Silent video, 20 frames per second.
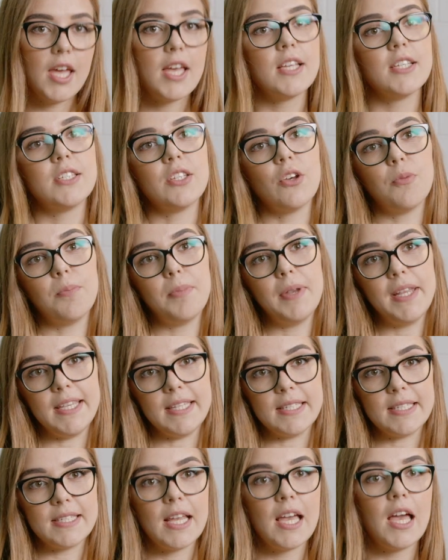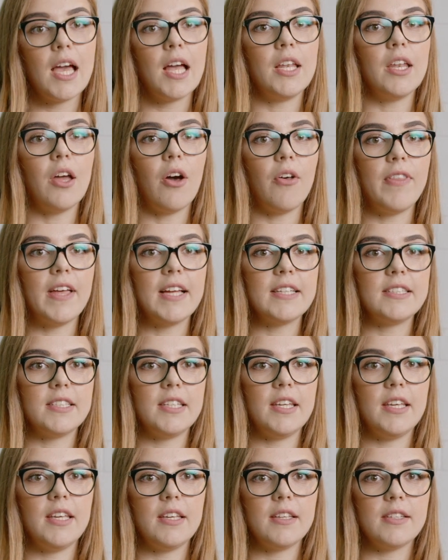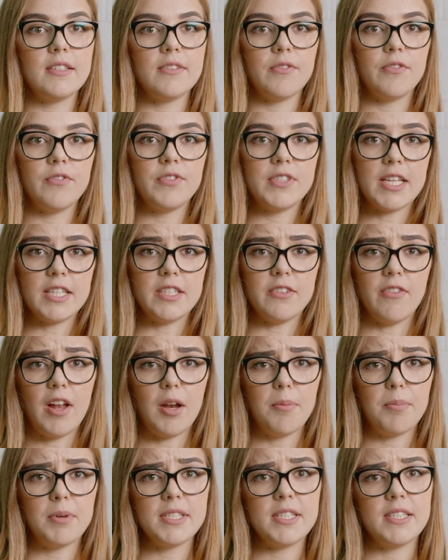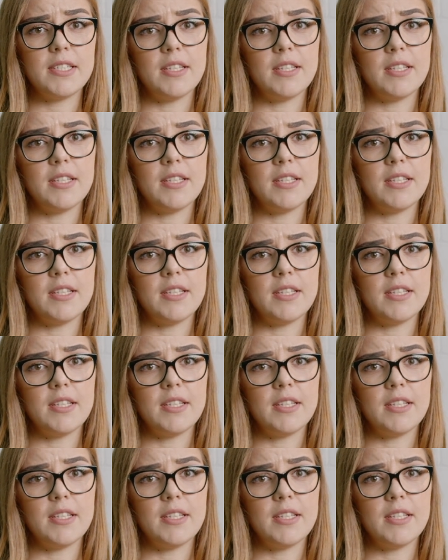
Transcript: So please, now that if the developers